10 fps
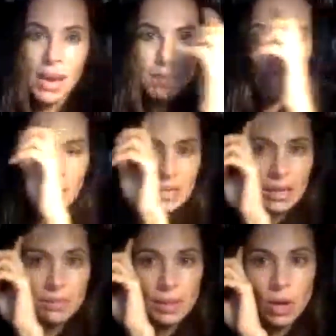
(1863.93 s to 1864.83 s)
might
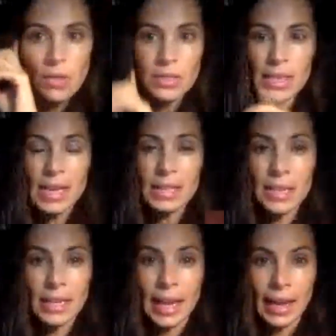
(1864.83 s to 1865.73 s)
not be on the days I
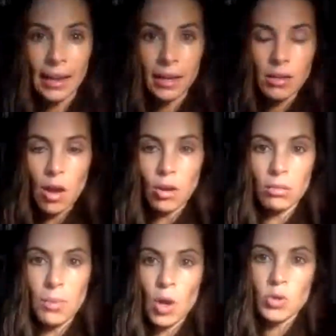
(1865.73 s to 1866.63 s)
can. I'll
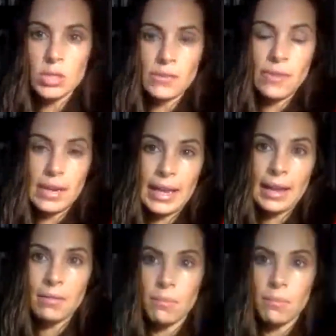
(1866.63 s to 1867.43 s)
post if I can,